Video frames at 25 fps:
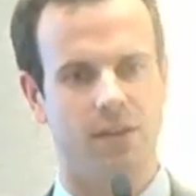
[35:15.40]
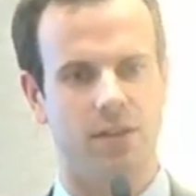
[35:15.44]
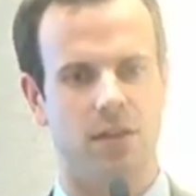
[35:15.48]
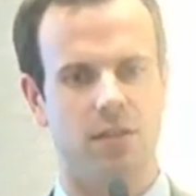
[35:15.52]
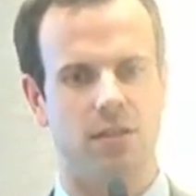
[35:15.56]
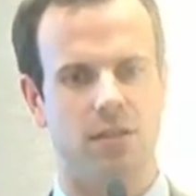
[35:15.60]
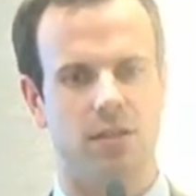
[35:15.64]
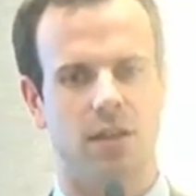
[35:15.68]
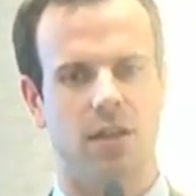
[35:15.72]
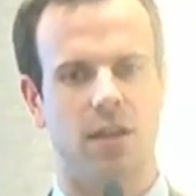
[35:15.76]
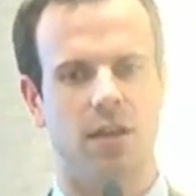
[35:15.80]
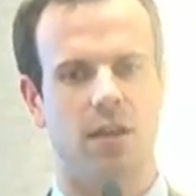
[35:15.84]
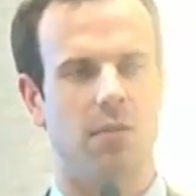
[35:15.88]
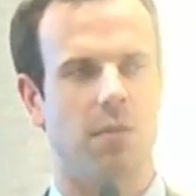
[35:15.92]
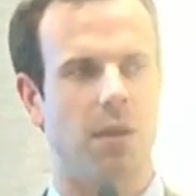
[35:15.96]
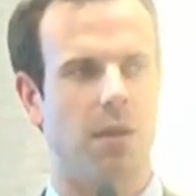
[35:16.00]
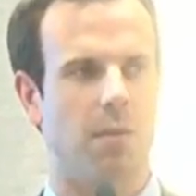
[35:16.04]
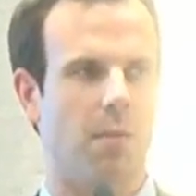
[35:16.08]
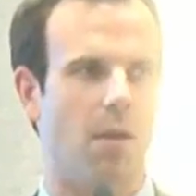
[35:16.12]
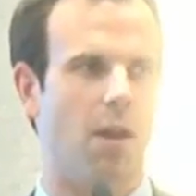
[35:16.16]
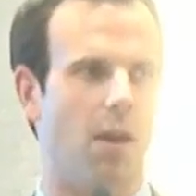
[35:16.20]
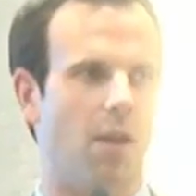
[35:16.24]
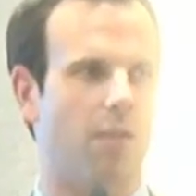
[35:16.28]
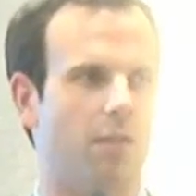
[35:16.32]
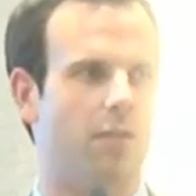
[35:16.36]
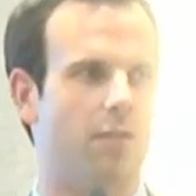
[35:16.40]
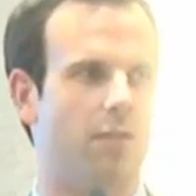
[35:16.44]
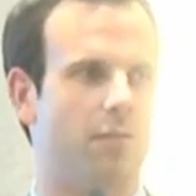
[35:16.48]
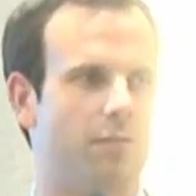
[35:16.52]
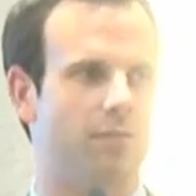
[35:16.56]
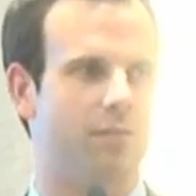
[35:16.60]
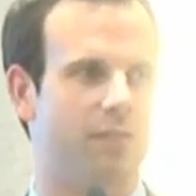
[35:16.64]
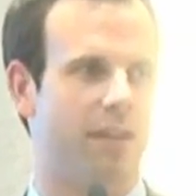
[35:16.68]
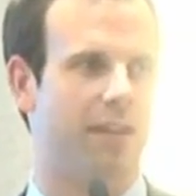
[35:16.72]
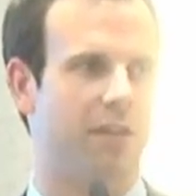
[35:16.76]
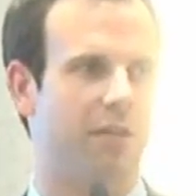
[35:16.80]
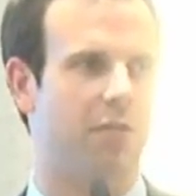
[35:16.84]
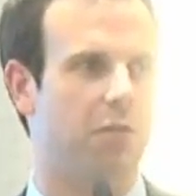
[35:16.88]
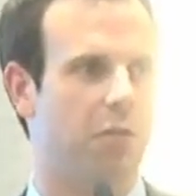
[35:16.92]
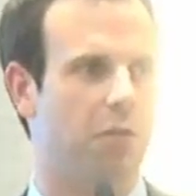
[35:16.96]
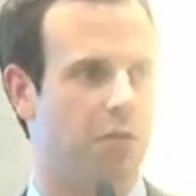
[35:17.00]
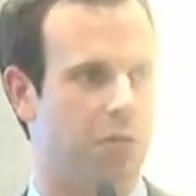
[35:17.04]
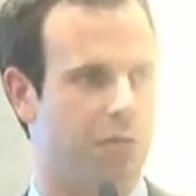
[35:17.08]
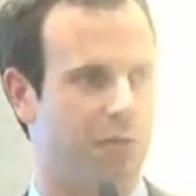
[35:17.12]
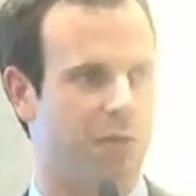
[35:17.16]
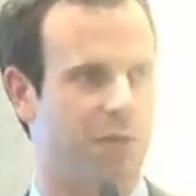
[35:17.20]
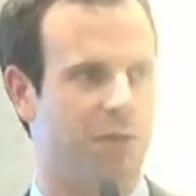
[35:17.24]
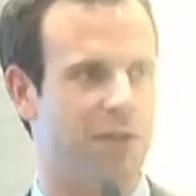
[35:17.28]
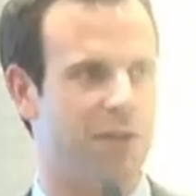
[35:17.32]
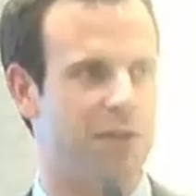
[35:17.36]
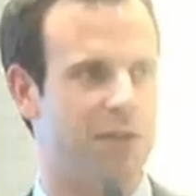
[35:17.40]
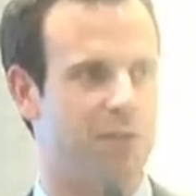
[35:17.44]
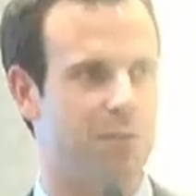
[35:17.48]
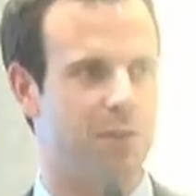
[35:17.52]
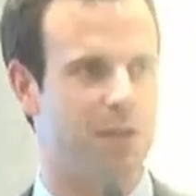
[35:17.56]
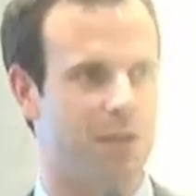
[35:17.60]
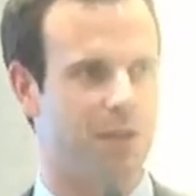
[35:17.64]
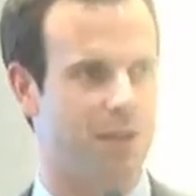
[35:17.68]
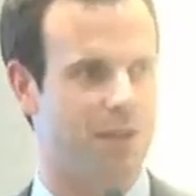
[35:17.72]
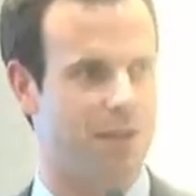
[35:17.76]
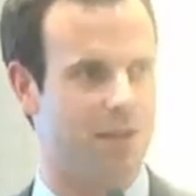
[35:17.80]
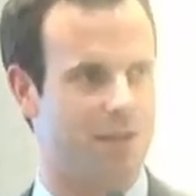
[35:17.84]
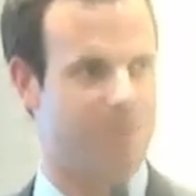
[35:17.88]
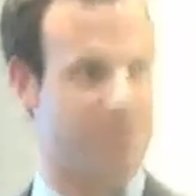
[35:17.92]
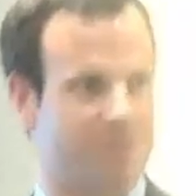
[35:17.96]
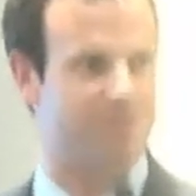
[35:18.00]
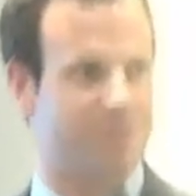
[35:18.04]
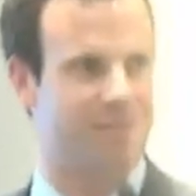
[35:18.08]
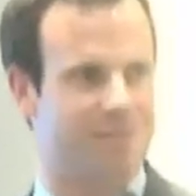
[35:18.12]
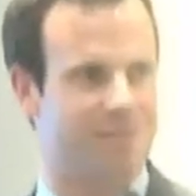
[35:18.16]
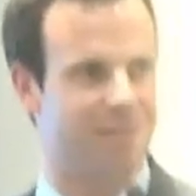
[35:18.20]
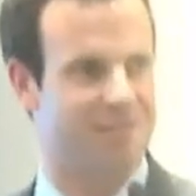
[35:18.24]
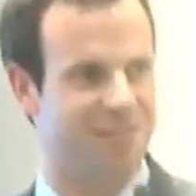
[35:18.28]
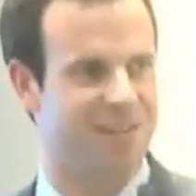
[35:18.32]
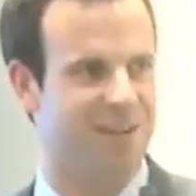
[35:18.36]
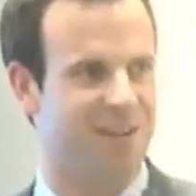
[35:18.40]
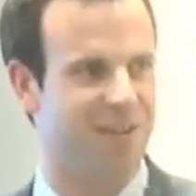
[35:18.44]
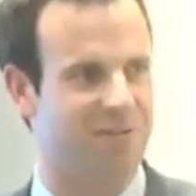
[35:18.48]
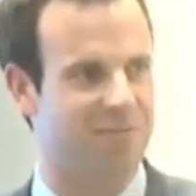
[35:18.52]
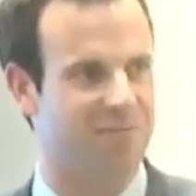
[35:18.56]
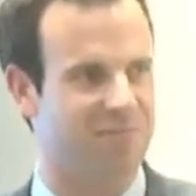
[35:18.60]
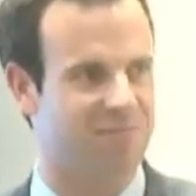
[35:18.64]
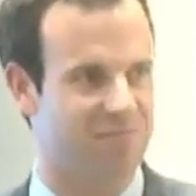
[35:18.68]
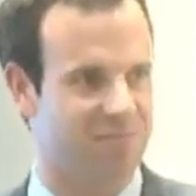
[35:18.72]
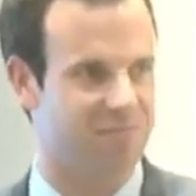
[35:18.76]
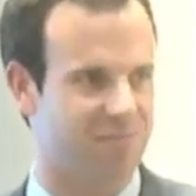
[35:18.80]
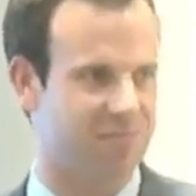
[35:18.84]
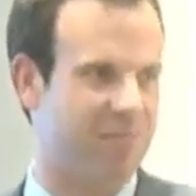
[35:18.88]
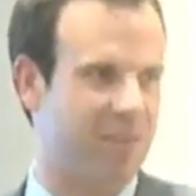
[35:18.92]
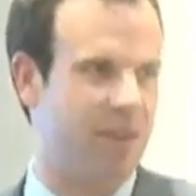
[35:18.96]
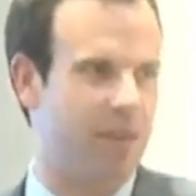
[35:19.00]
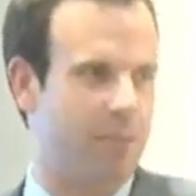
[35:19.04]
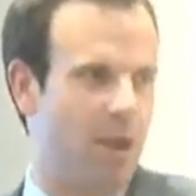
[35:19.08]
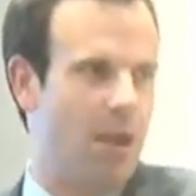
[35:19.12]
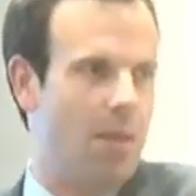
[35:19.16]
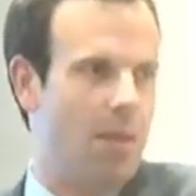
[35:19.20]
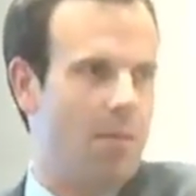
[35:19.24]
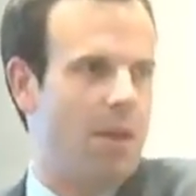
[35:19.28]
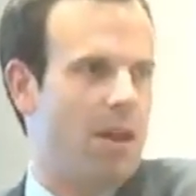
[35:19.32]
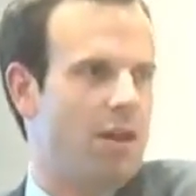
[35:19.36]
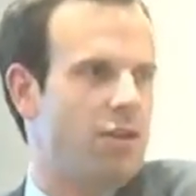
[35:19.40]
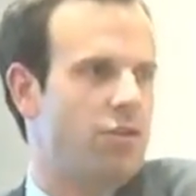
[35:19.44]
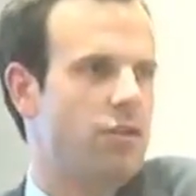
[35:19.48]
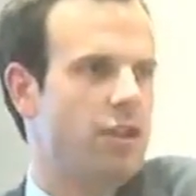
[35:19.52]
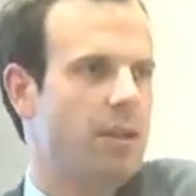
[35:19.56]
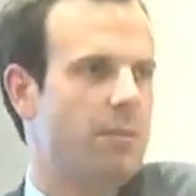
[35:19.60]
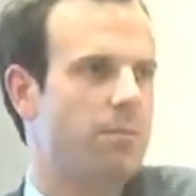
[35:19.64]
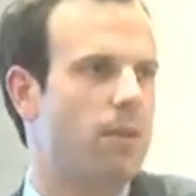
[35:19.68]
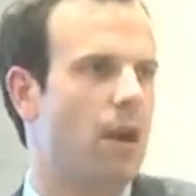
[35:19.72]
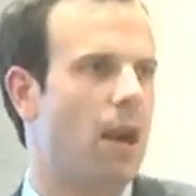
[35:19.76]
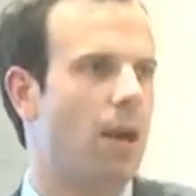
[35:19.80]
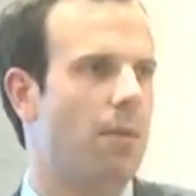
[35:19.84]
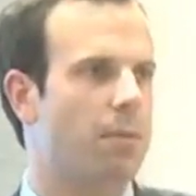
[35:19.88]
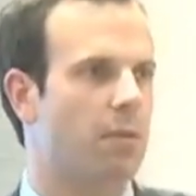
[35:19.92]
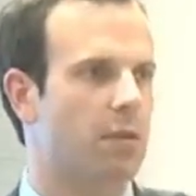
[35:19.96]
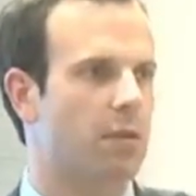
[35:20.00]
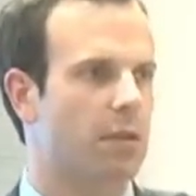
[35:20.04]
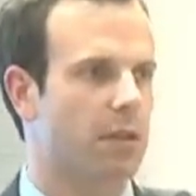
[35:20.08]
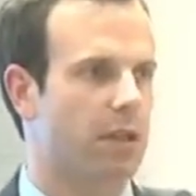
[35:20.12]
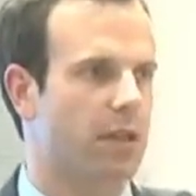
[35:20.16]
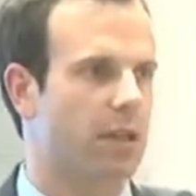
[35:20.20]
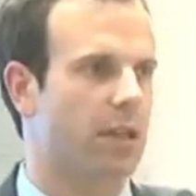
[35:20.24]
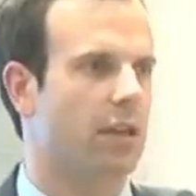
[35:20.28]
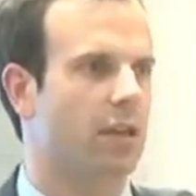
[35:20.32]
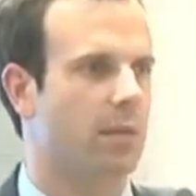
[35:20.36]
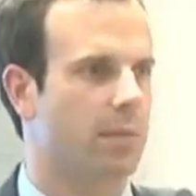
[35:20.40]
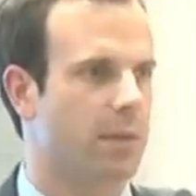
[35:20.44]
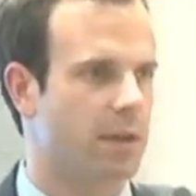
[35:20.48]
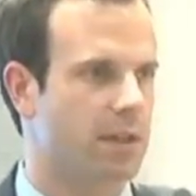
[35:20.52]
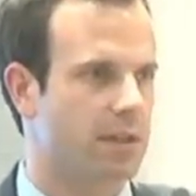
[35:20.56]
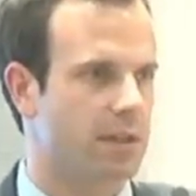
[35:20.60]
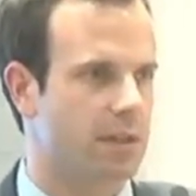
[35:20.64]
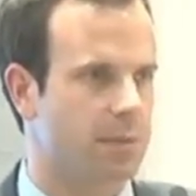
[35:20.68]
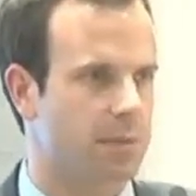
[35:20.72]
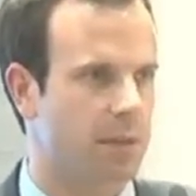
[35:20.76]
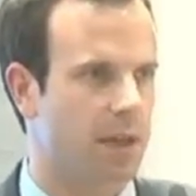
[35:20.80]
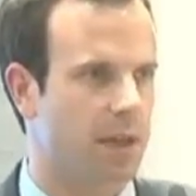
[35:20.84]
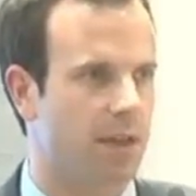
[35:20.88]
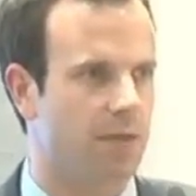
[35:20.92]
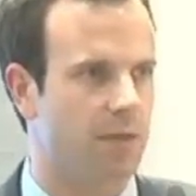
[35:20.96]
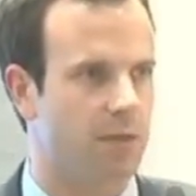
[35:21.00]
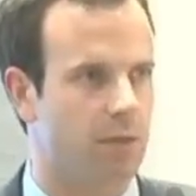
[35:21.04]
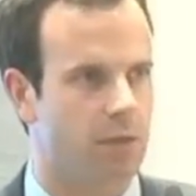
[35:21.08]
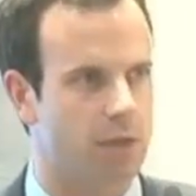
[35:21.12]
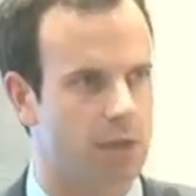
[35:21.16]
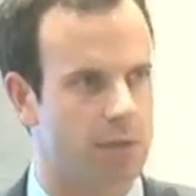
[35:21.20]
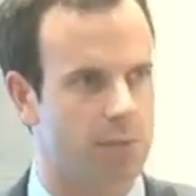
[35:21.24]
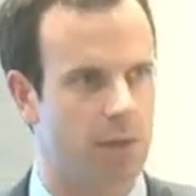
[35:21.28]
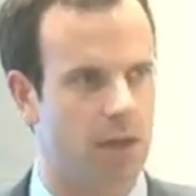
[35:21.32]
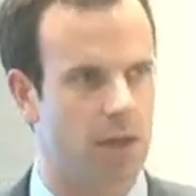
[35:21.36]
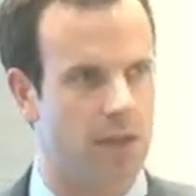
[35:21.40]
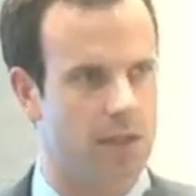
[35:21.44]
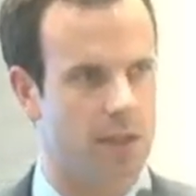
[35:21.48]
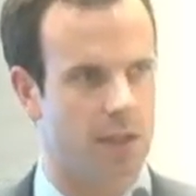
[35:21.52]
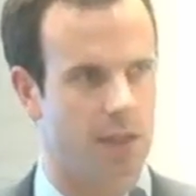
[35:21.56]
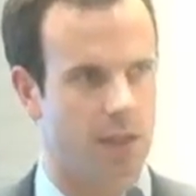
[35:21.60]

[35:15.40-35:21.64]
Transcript: it doesn't adhere to my model. I don't know if it's because, I'm not measuring it properly or because it's behavioral response.